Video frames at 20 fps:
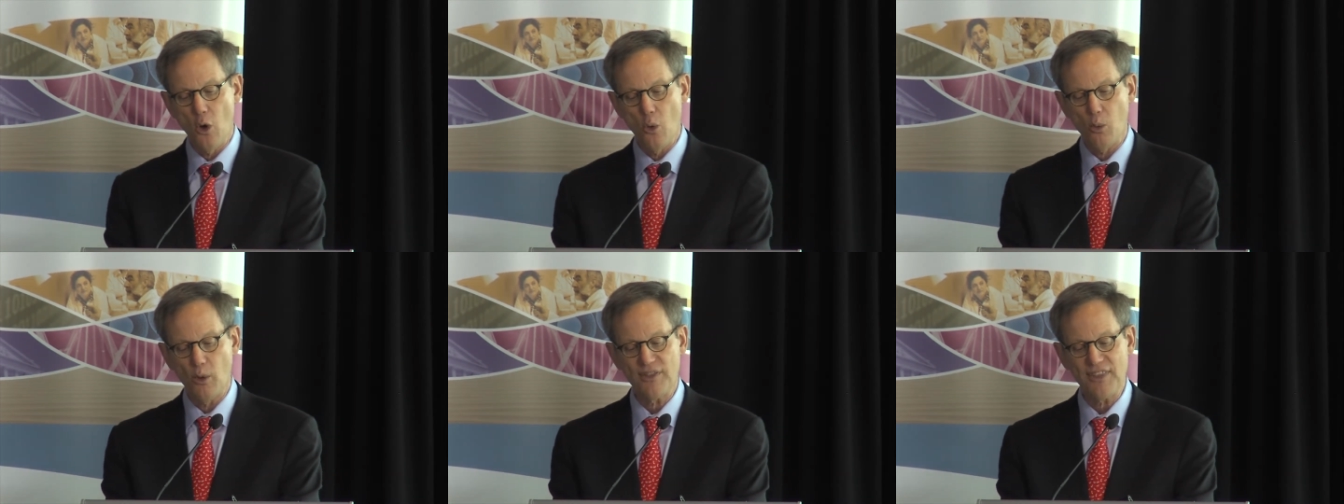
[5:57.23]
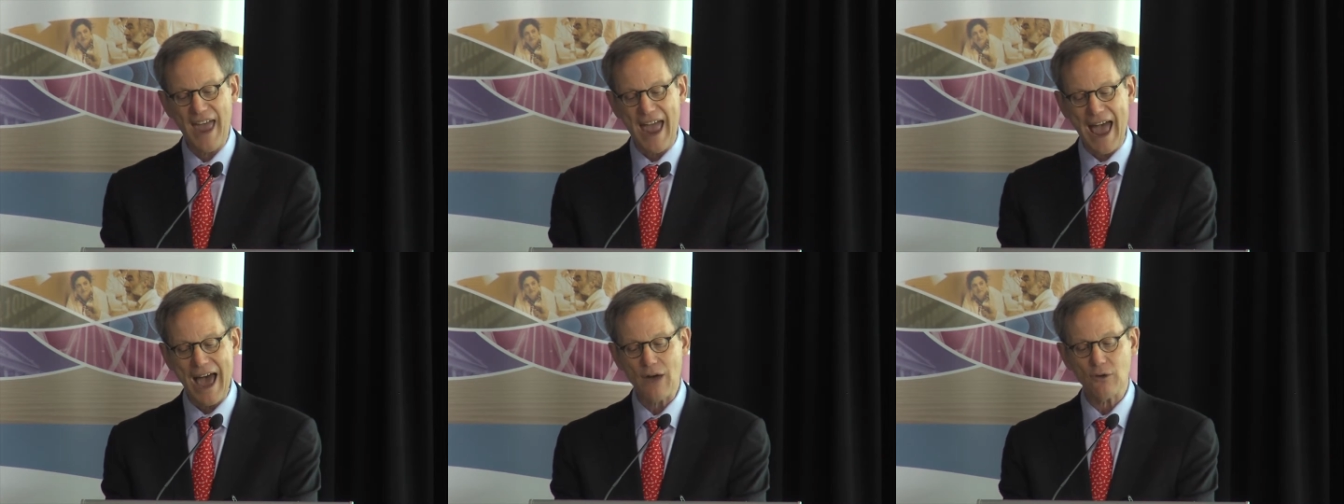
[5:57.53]

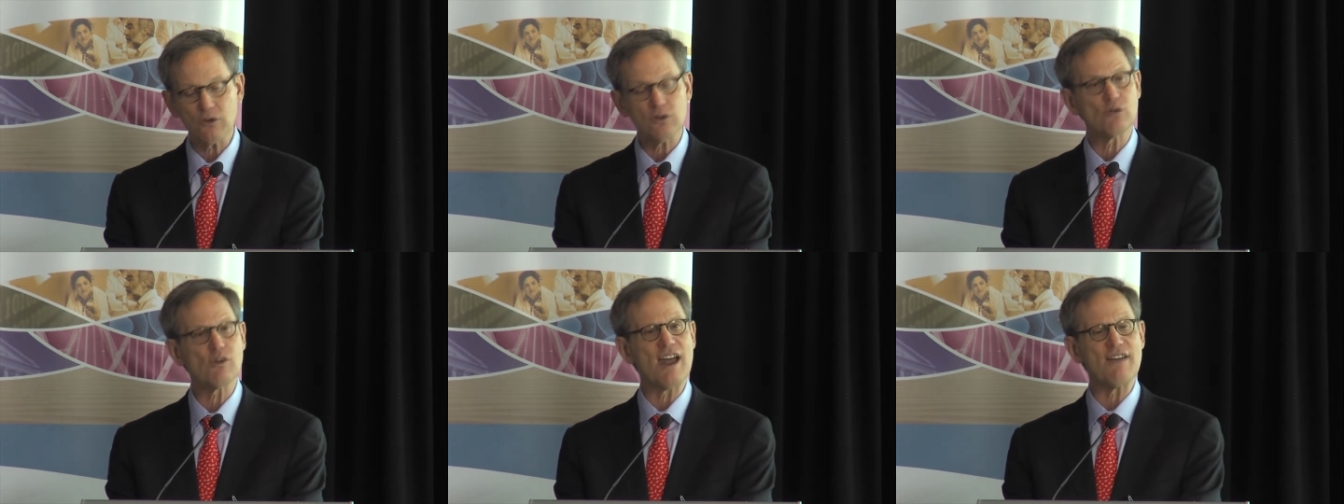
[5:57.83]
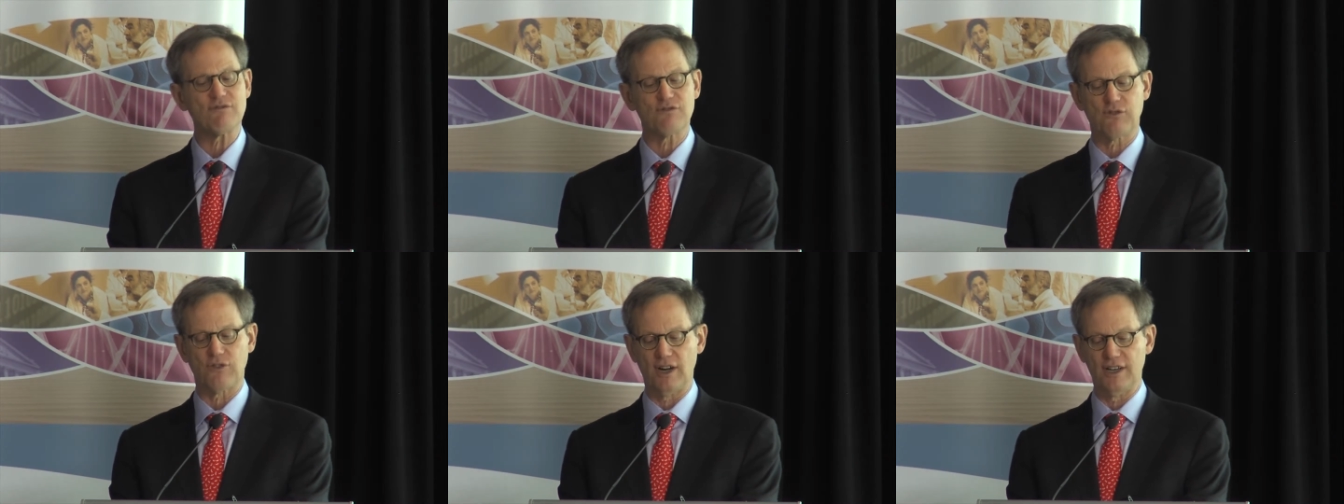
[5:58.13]
without
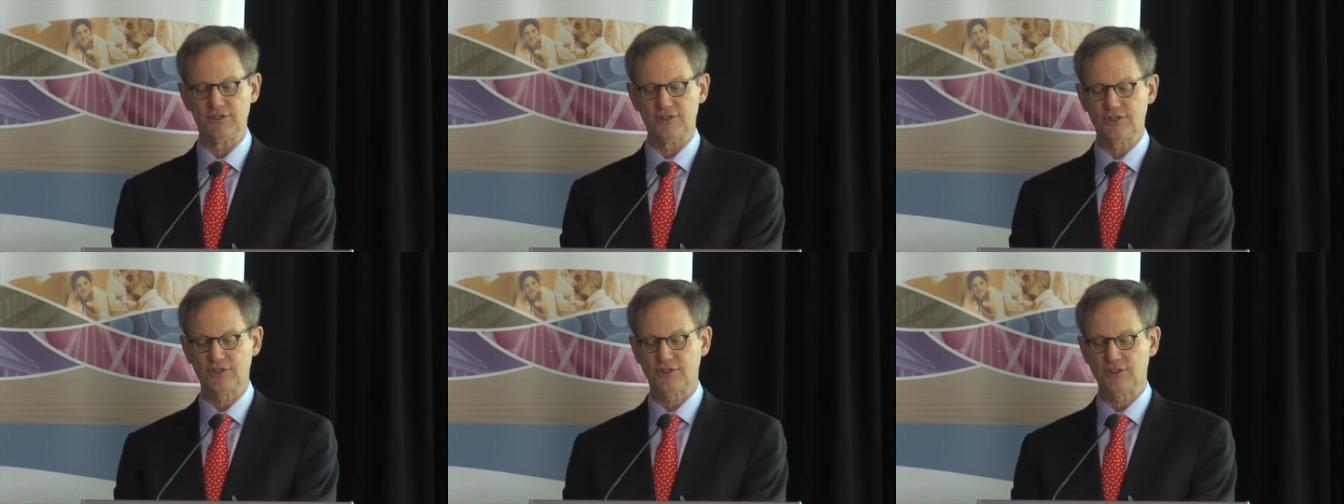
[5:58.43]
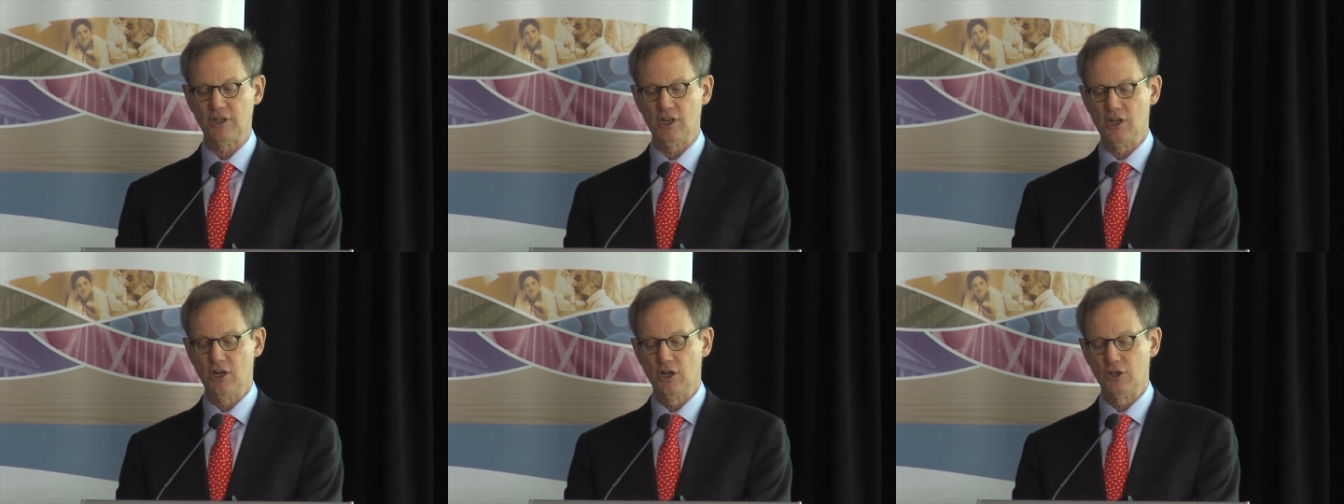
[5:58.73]

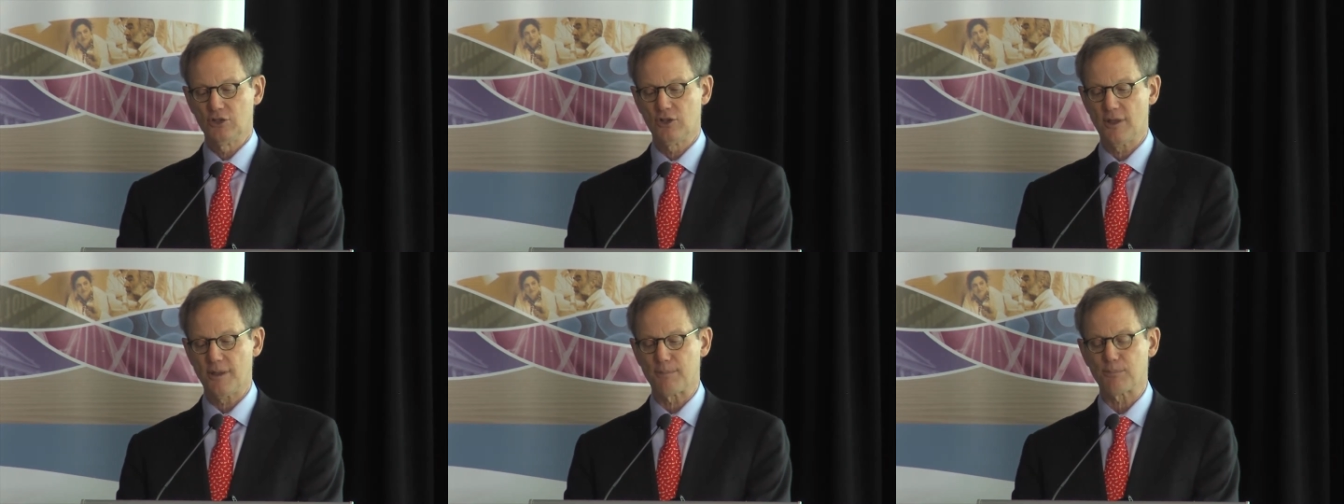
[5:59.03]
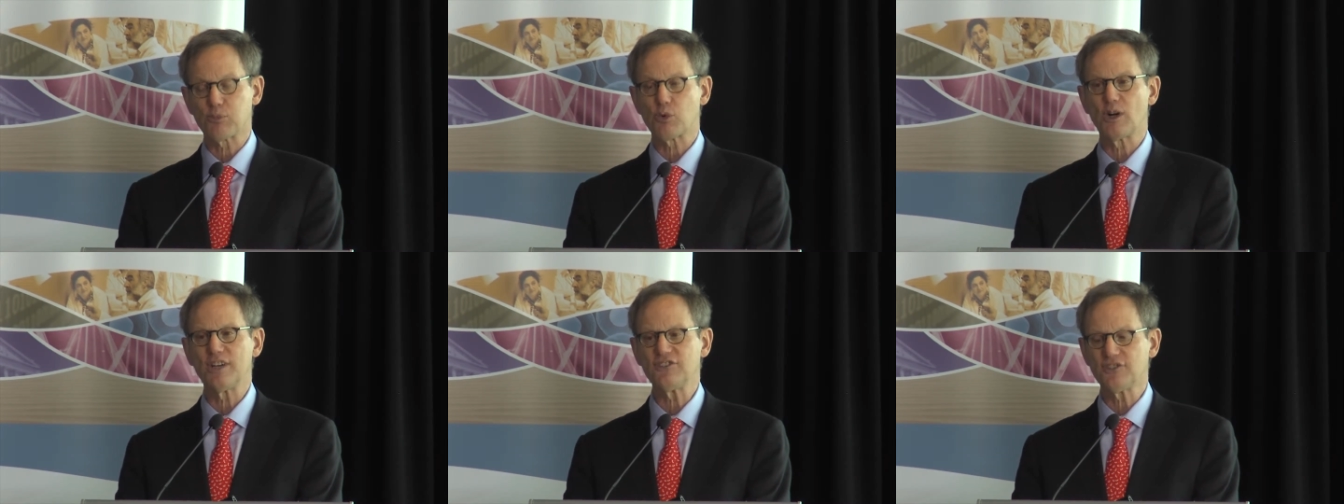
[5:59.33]
reference to the
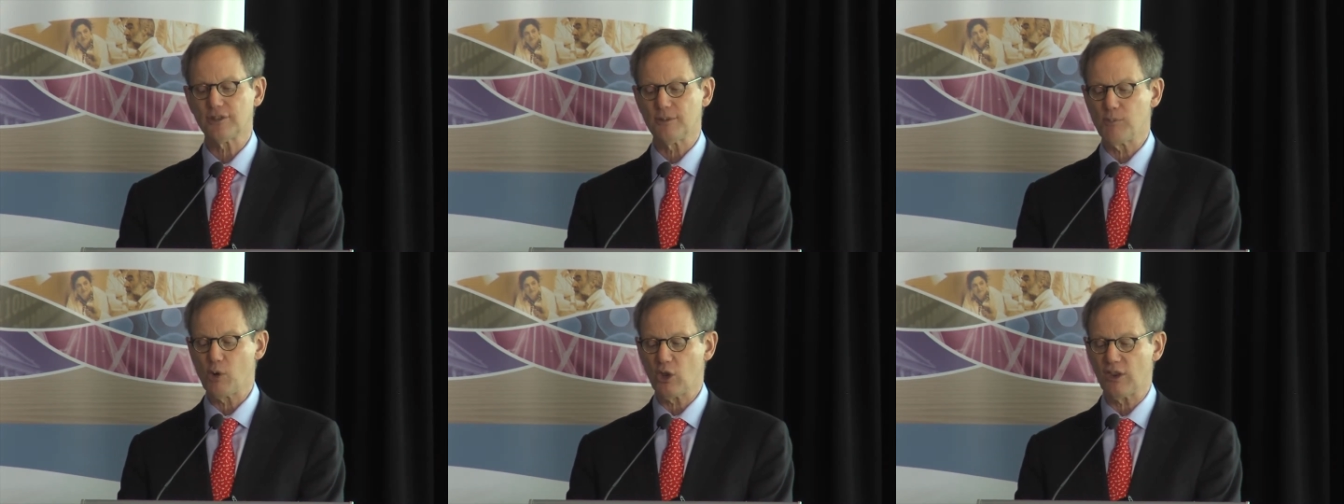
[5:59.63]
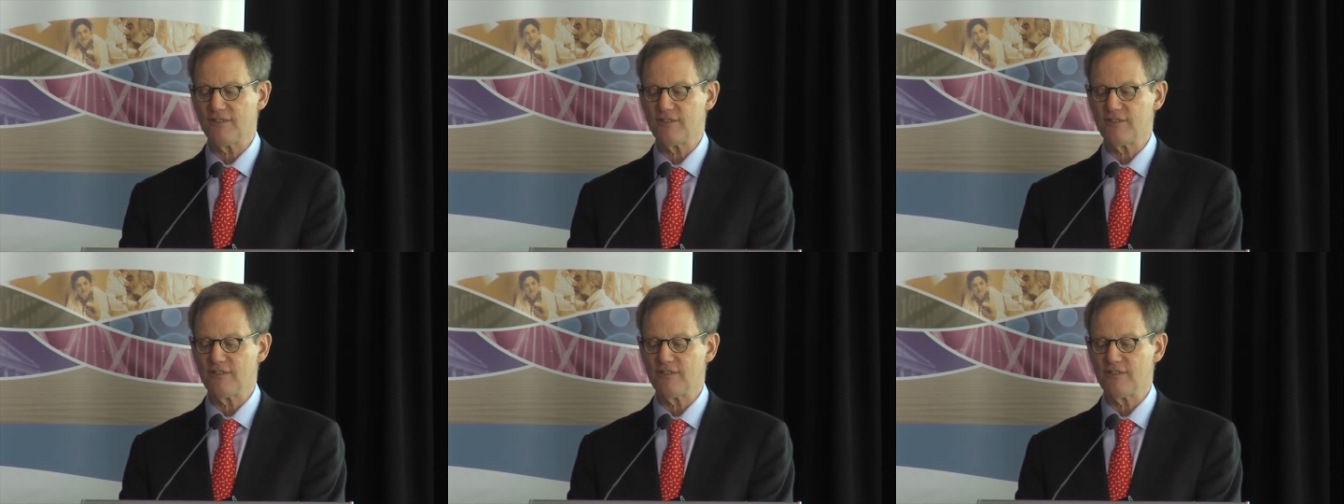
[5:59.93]
principle